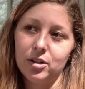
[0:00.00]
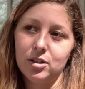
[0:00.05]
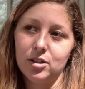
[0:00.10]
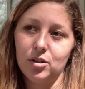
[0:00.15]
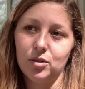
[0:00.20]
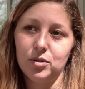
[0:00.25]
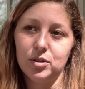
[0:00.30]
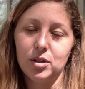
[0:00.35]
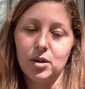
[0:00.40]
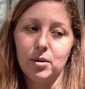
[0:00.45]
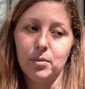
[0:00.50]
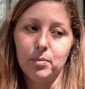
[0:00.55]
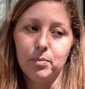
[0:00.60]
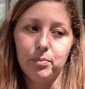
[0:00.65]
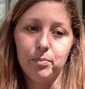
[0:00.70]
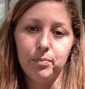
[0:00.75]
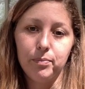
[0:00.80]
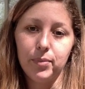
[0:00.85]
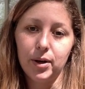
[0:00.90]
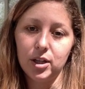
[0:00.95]
So it was a
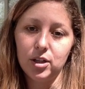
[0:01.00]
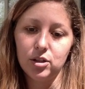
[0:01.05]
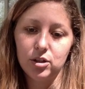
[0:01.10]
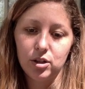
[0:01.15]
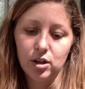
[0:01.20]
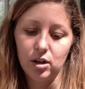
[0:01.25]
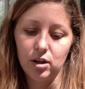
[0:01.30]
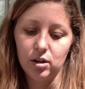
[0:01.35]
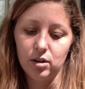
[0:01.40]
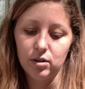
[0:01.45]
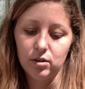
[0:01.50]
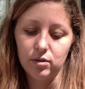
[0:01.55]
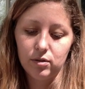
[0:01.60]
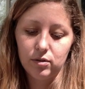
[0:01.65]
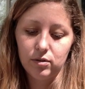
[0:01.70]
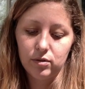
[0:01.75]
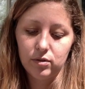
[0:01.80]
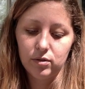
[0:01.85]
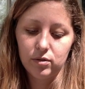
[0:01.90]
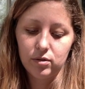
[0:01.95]
bunch
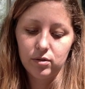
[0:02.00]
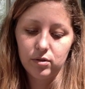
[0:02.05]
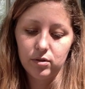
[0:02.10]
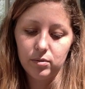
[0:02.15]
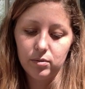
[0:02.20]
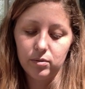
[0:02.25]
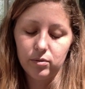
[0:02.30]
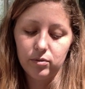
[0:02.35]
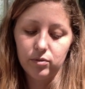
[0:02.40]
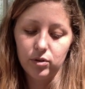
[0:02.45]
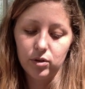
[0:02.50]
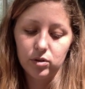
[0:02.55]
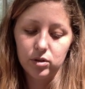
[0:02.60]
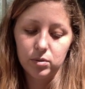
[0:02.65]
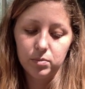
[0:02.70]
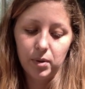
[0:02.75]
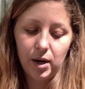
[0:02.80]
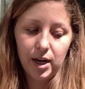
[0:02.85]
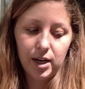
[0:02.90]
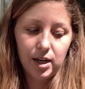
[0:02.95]
of
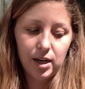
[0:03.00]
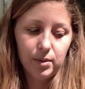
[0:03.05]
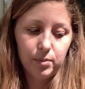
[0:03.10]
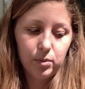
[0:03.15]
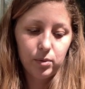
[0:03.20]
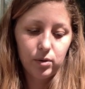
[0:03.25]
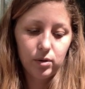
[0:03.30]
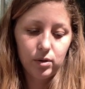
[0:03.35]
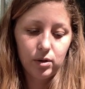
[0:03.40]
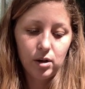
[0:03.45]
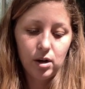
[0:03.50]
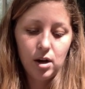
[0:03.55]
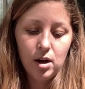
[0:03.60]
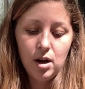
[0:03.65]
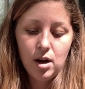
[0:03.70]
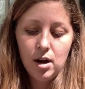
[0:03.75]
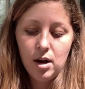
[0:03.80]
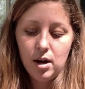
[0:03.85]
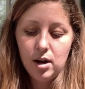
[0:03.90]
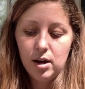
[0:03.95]
frozen pineapple
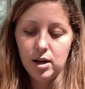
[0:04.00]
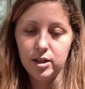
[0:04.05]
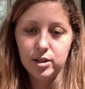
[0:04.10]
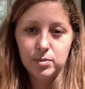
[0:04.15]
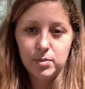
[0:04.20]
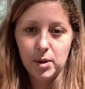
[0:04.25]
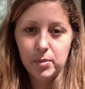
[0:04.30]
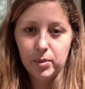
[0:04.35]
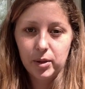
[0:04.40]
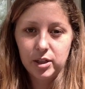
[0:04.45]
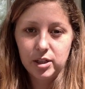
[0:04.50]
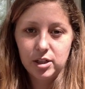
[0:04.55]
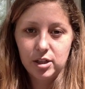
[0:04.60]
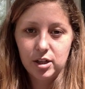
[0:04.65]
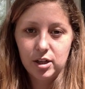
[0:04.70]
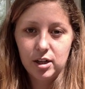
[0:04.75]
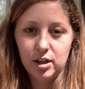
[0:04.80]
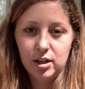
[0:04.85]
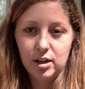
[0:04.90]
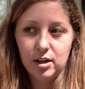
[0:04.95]
into my
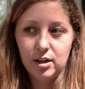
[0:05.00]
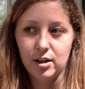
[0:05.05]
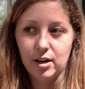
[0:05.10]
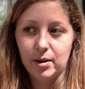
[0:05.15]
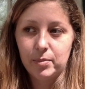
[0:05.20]
blender.